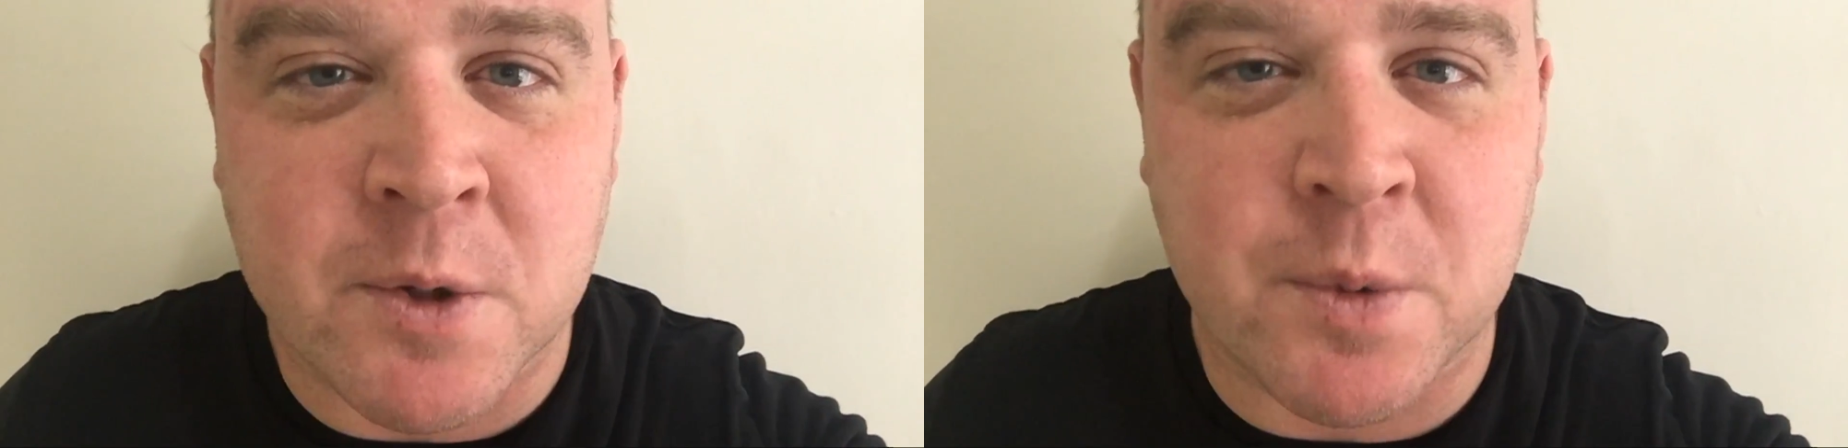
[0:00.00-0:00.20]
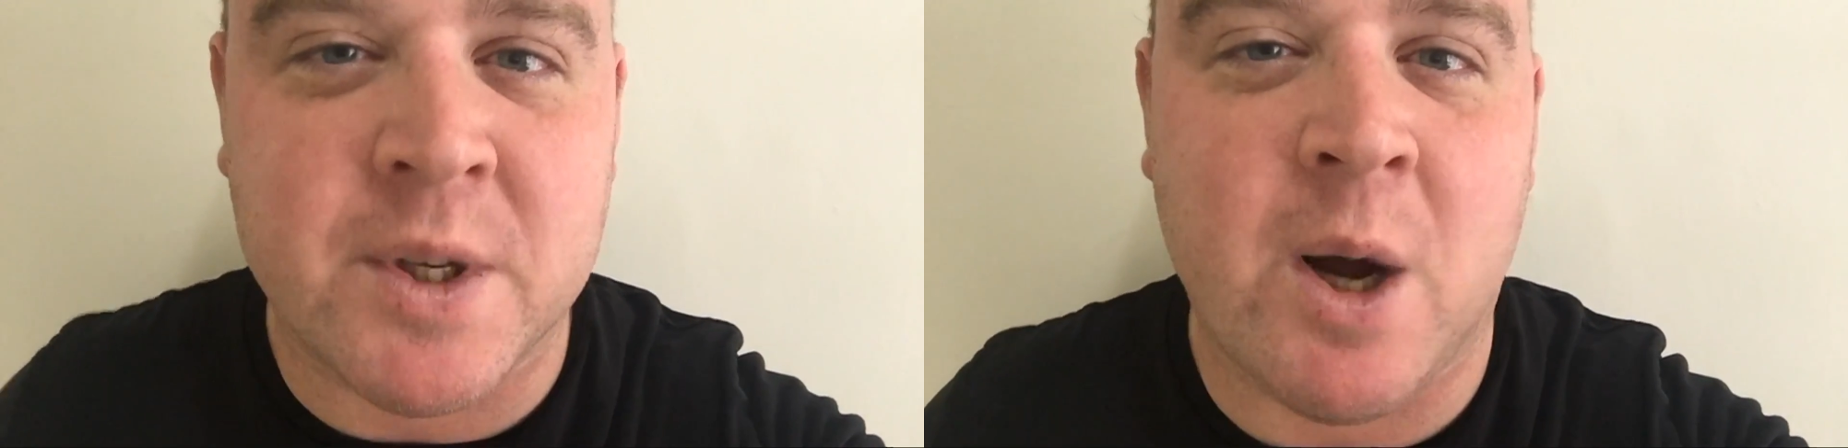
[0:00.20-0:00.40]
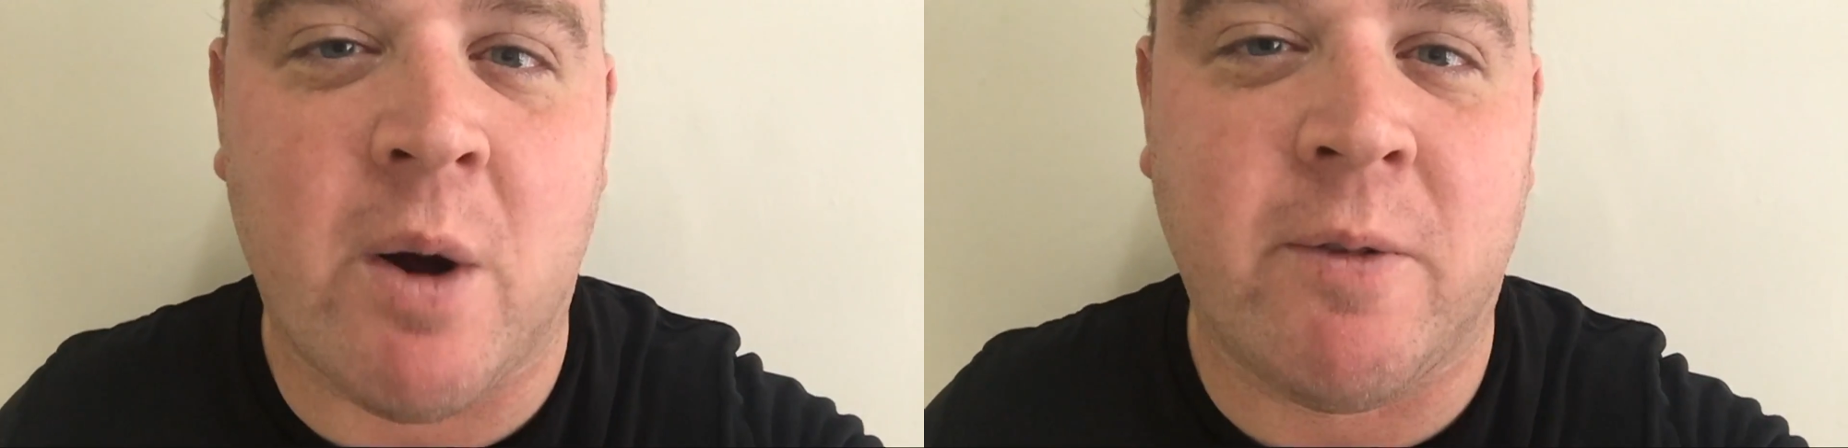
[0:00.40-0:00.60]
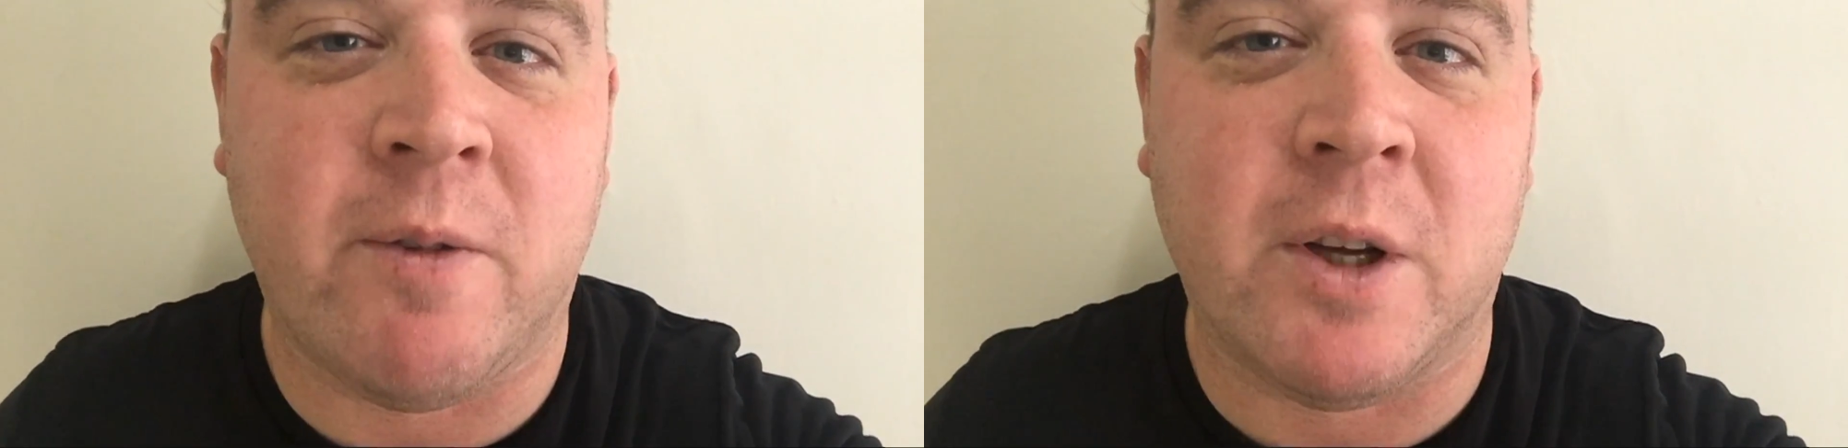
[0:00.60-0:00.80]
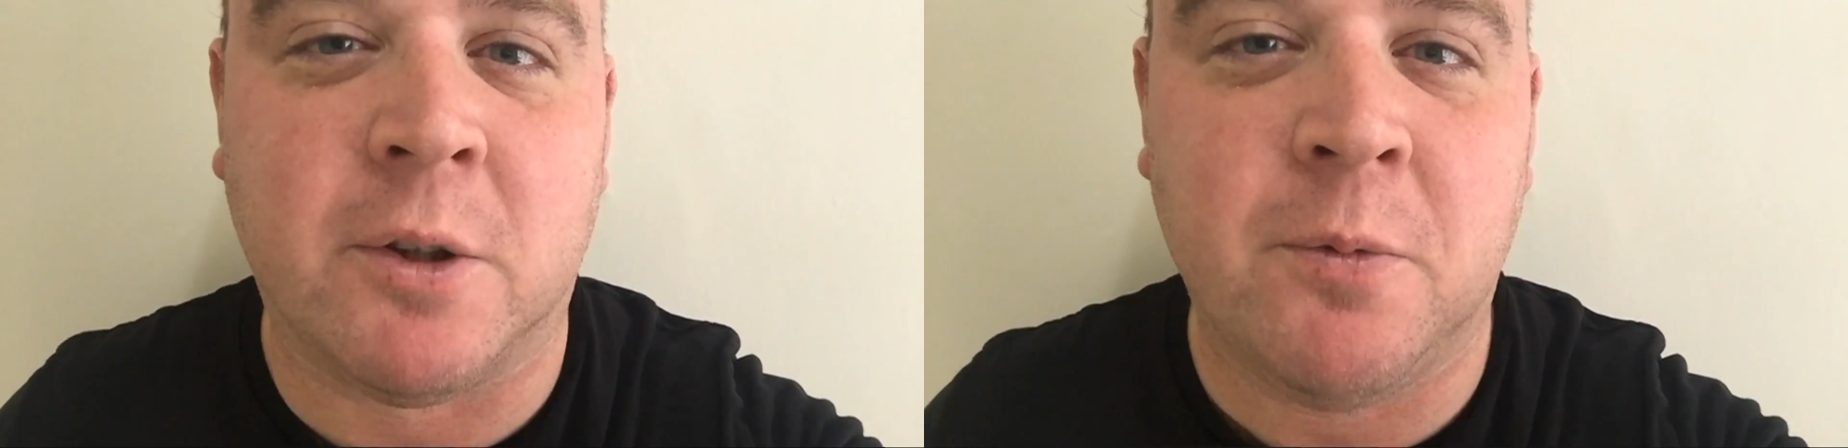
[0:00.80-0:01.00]
we'll see how I
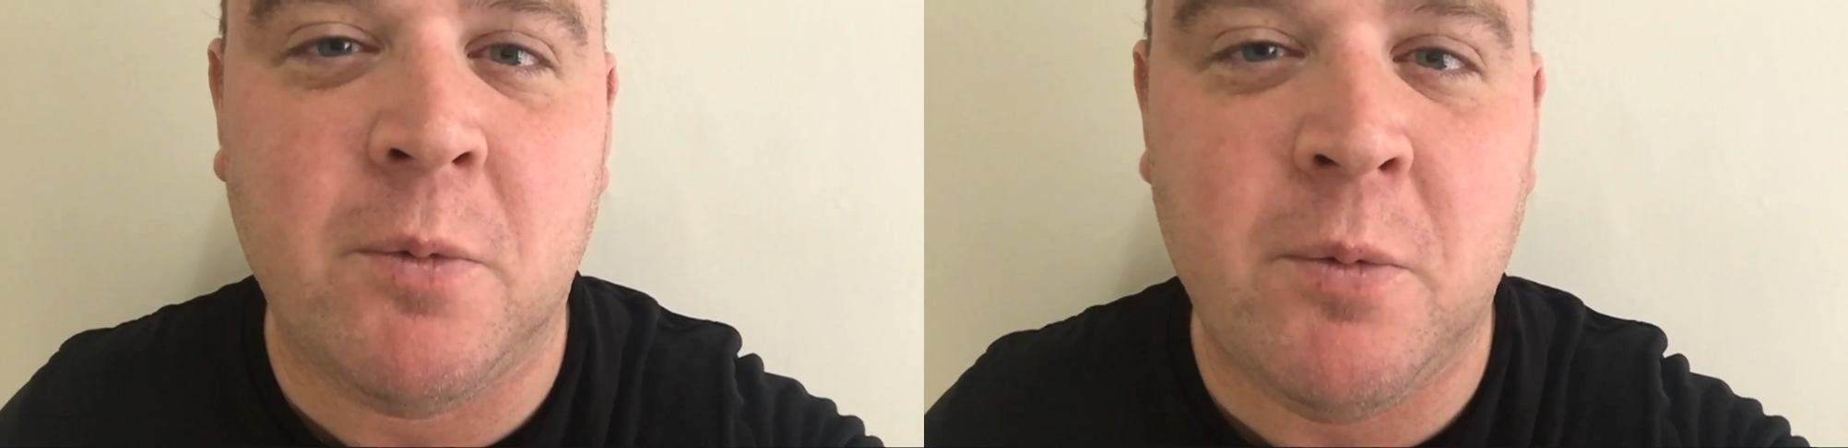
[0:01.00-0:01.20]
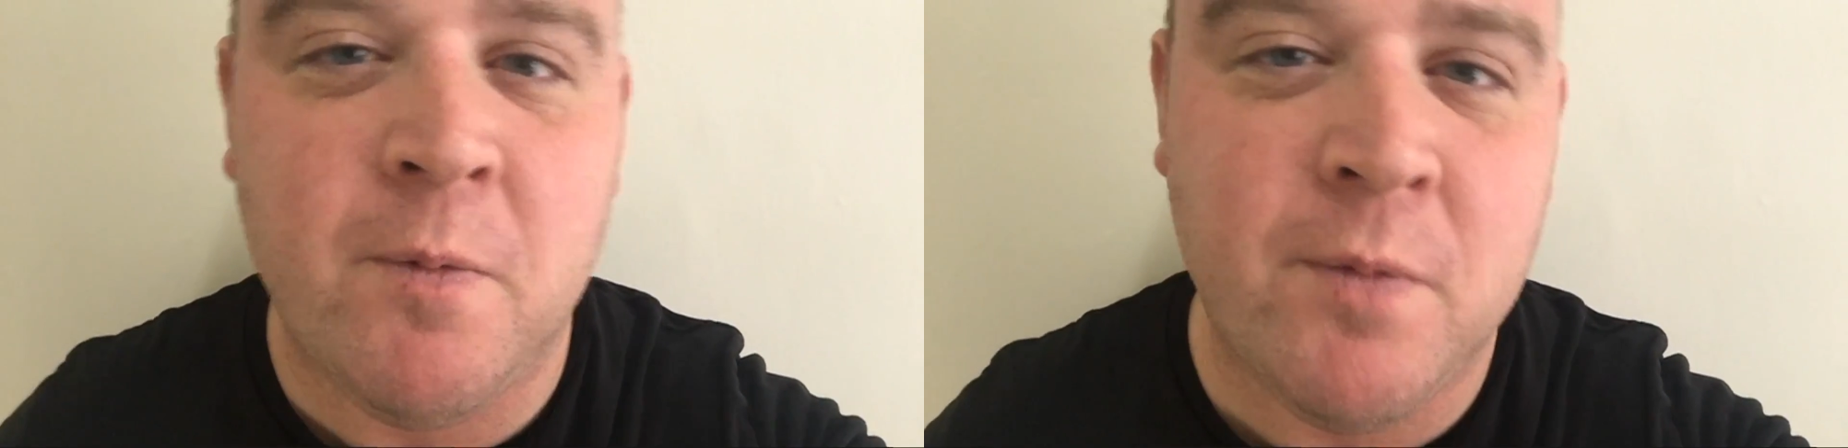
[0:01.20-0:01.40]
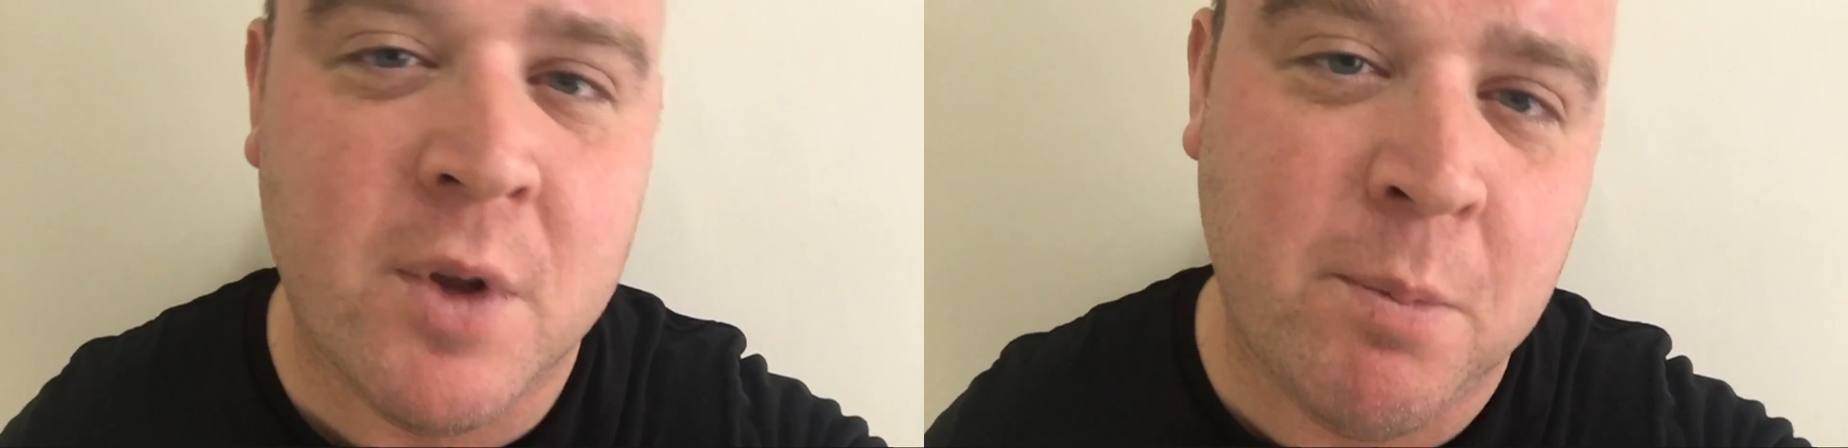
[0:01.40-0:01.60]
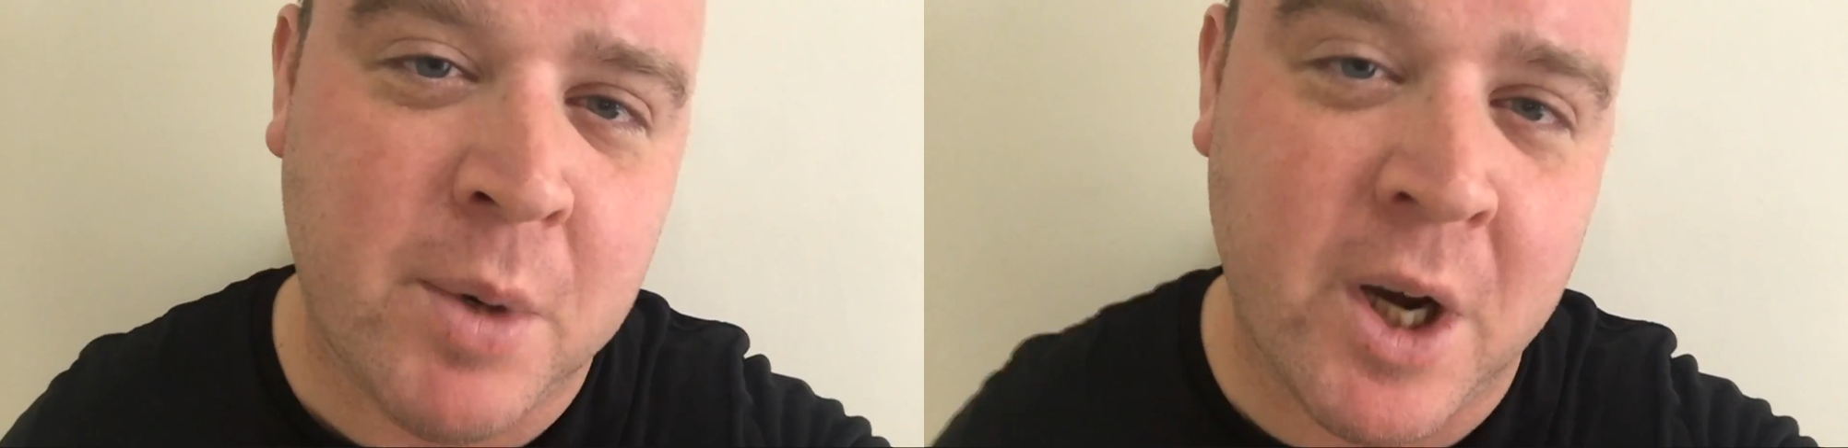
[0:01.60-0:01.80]
feel. But